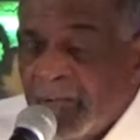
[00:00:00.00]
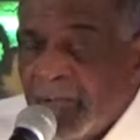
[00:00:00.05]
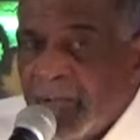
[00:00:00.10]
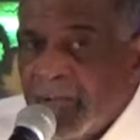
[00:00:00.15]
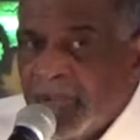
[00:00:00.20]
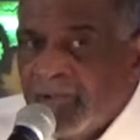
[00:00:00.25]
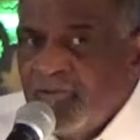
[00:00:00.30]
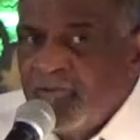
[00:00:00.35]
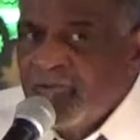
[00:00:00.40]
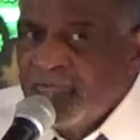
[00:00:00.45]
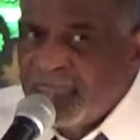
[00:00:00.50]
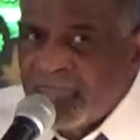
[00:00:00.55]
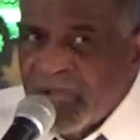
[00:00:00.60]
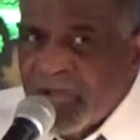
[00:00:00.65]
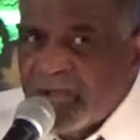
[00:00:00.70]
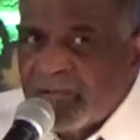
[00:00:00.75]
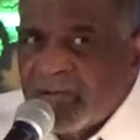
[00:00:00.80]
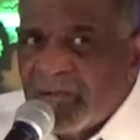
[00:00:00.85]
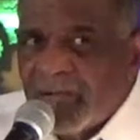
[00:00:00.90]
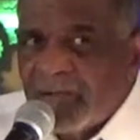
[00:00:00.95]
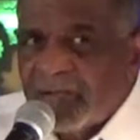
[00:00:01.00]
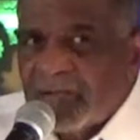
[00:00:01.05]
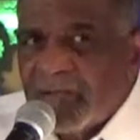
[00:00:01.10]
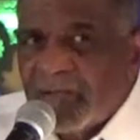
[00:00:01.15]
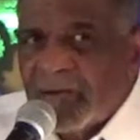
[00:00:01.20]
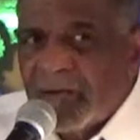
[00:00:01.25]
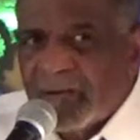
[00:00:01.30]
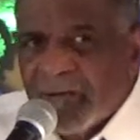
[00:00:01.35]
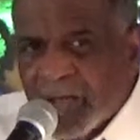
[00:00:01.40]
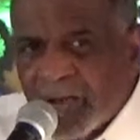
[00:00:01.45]
and you find out
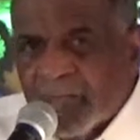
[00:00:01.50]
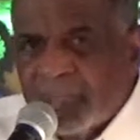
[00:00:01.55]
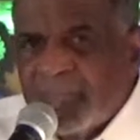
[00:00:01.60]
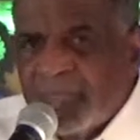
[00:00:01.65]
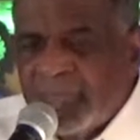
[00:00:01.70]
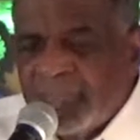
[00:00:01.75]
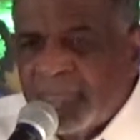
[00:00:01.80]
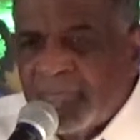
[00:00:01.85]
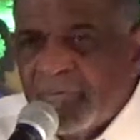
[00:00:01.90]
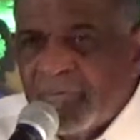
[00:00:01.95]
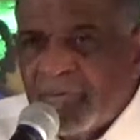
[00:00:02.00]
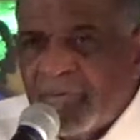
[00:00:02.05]
that a lot of people